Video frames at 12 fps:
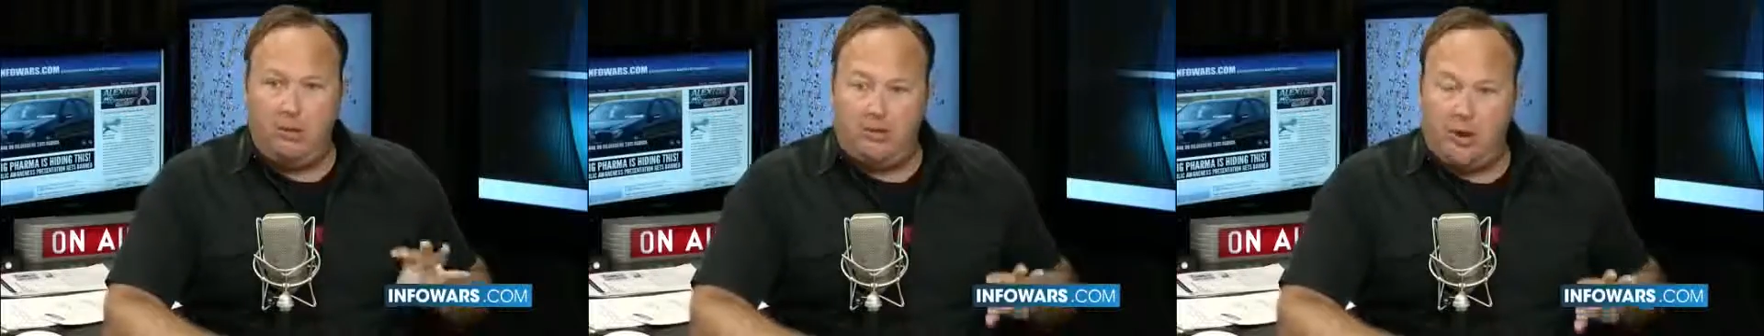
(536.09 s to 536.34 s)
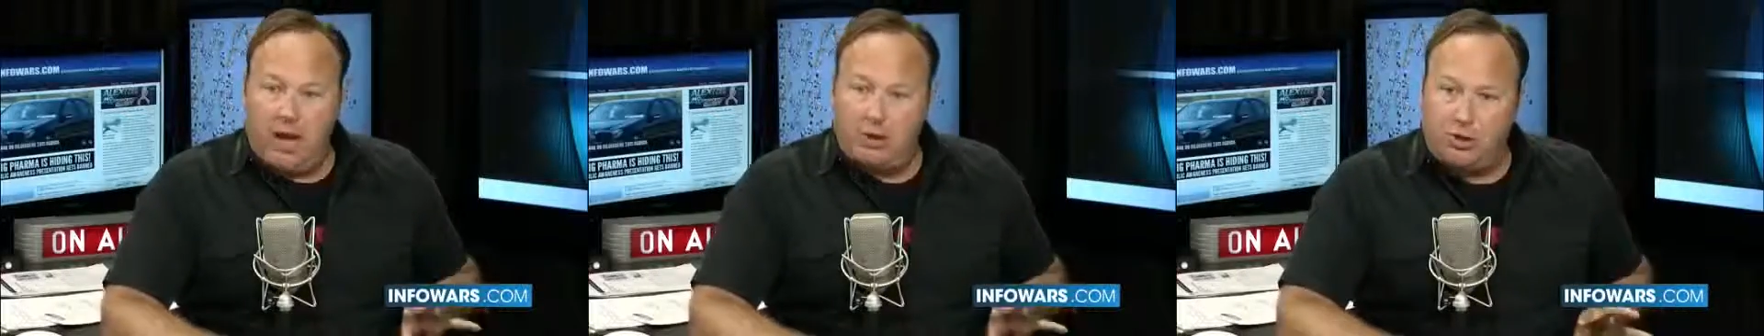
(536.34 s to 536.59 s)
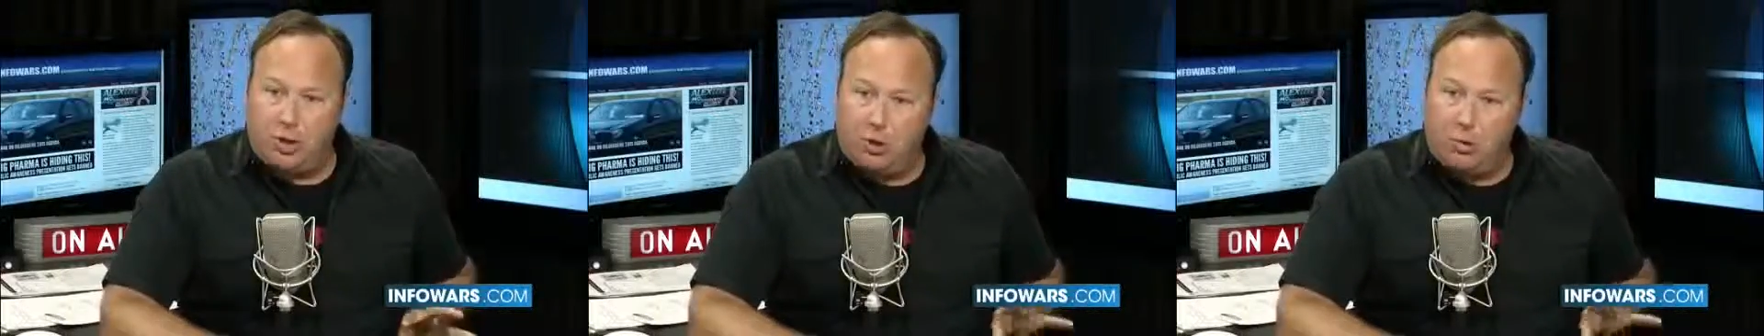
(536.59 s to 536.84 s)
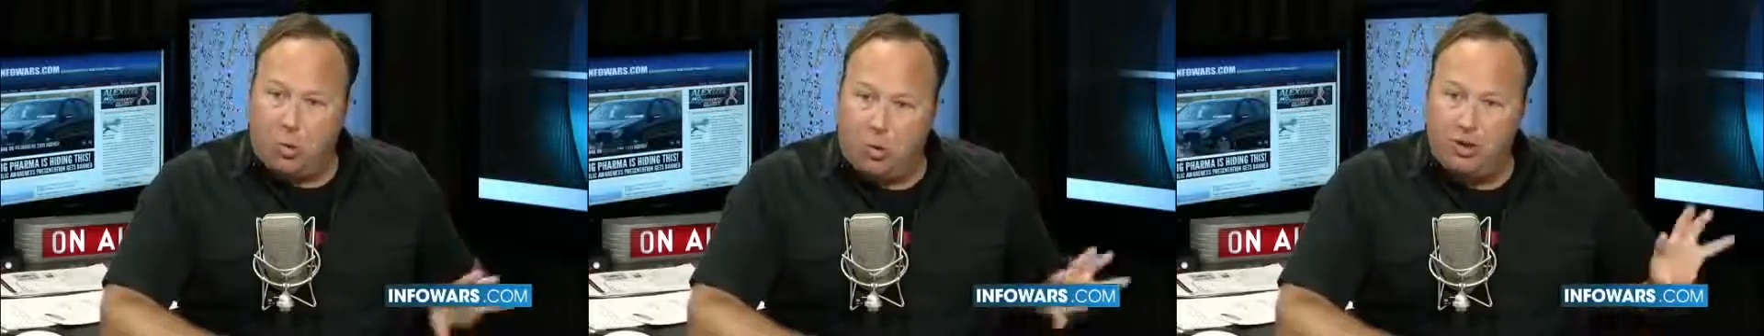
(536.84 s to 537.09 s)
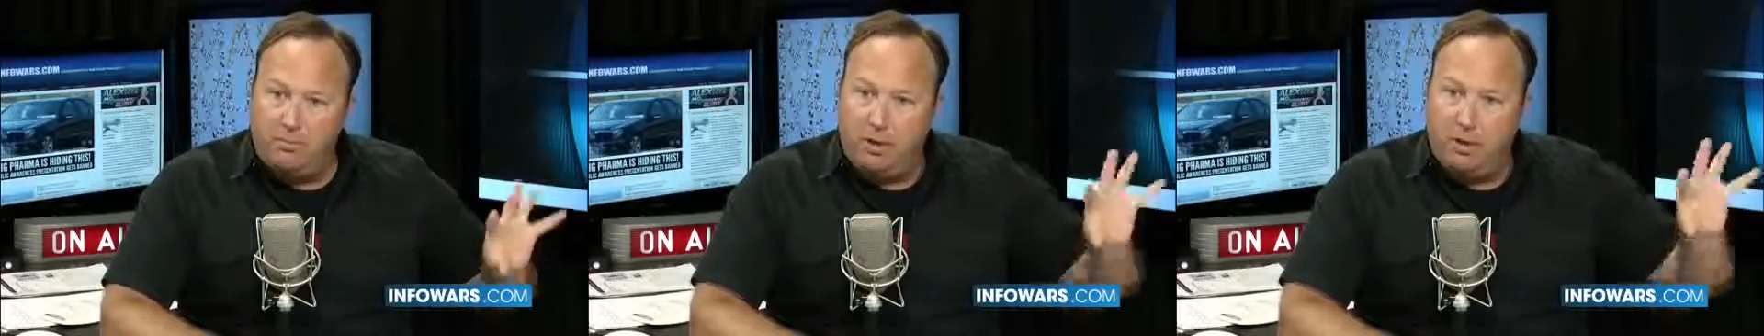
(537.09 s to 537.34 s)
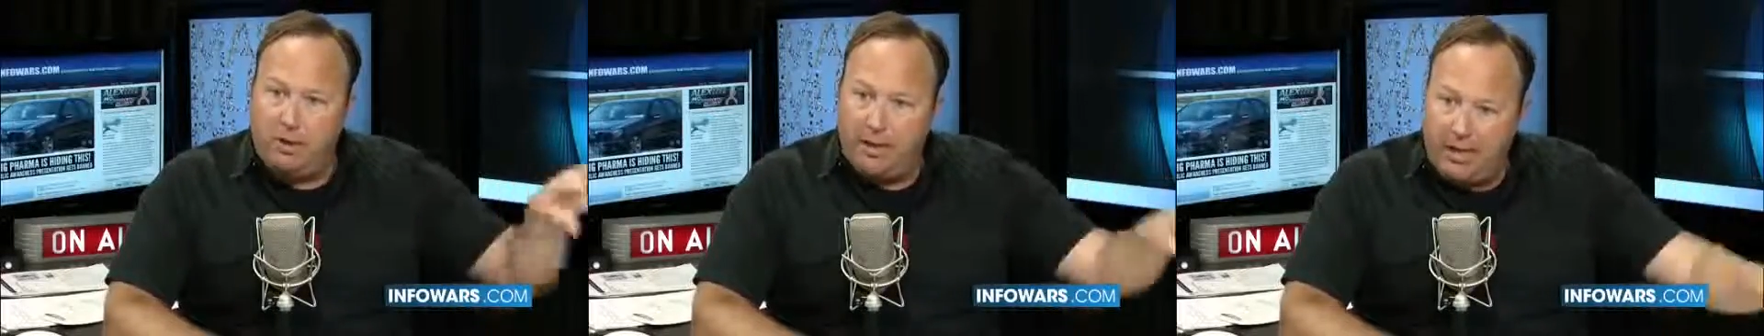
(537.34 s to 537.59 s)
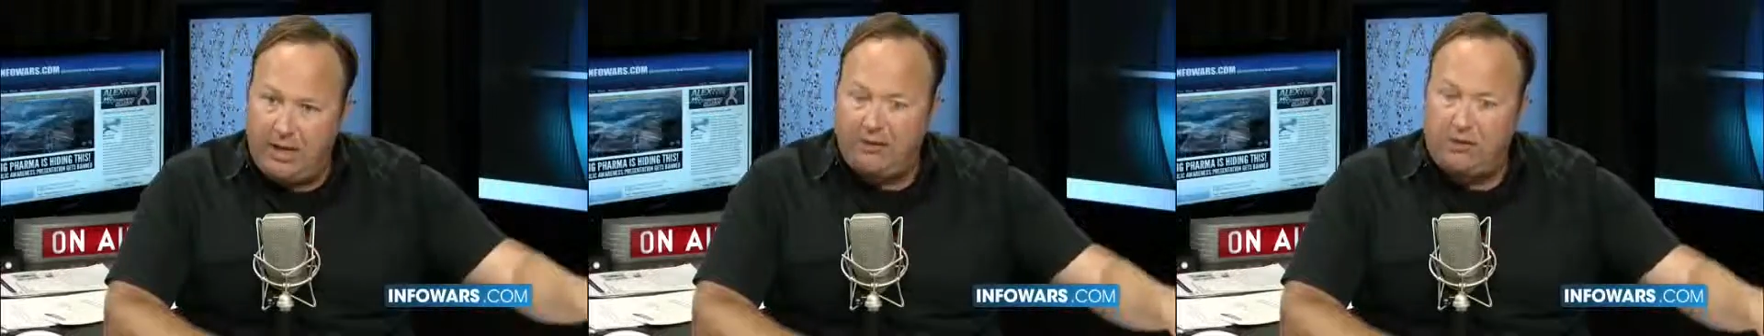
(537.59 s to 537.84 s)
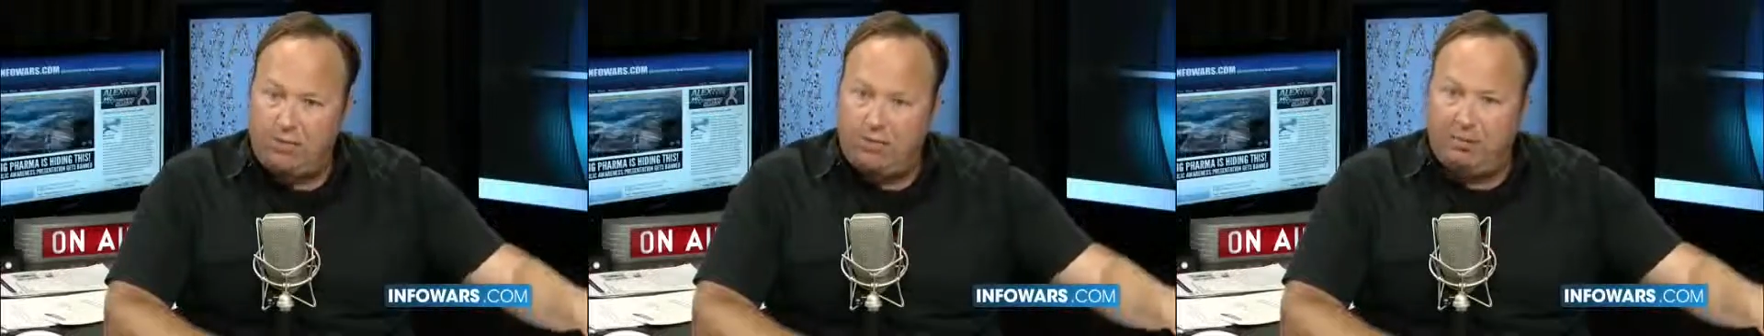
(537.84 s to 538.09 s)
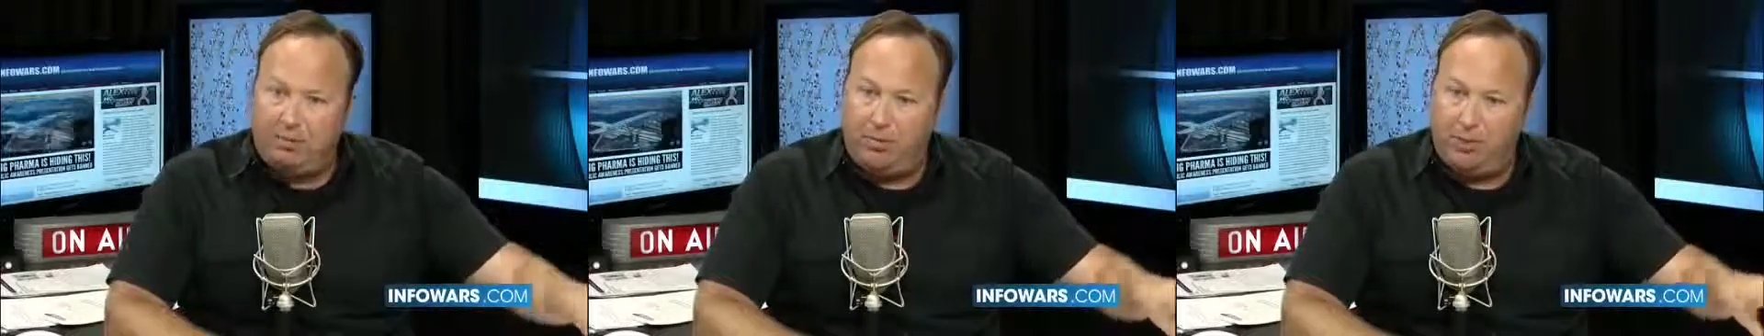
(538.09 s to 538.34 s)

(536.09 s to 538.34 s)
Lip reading: with trying to start war in the Middle East with people